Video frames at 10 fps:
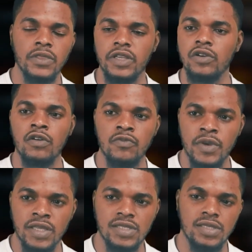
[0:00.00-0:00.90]
the
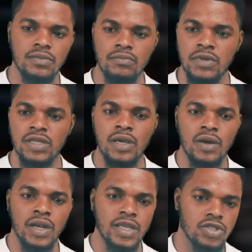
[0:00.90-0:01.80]
government, media
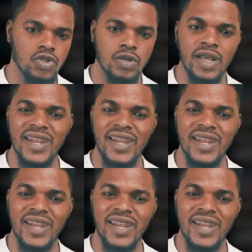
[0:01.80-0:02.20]
organization,